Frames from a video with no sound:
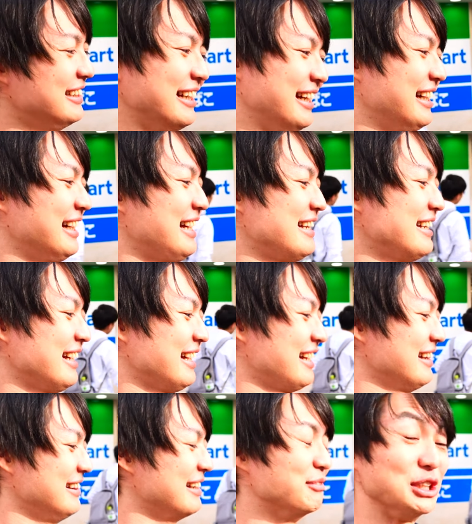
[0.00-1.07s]
And
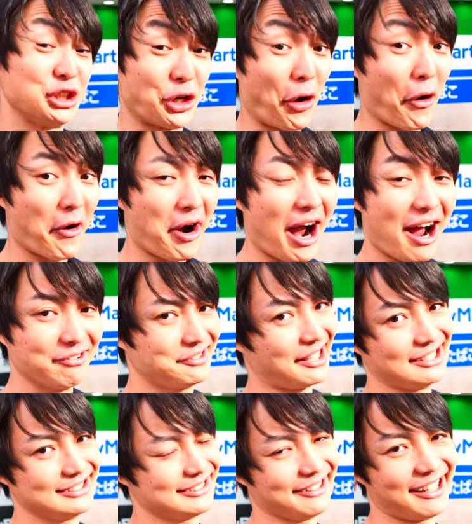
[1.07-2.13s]
let me share how it
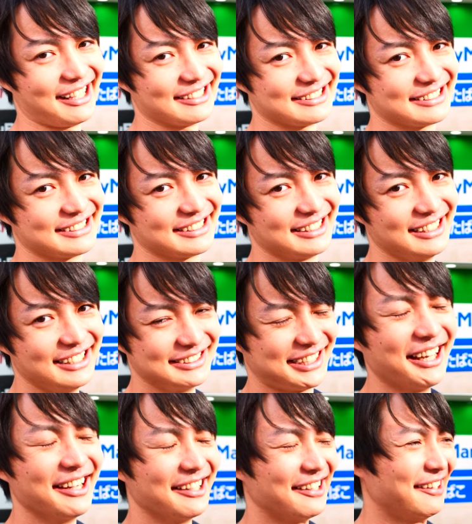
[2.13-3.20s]
tastes like.
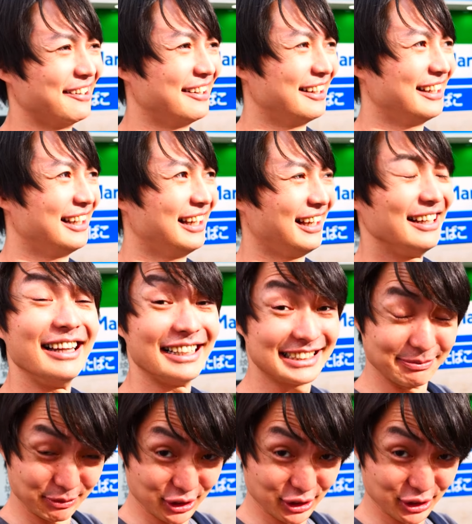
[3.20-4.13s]
So, let's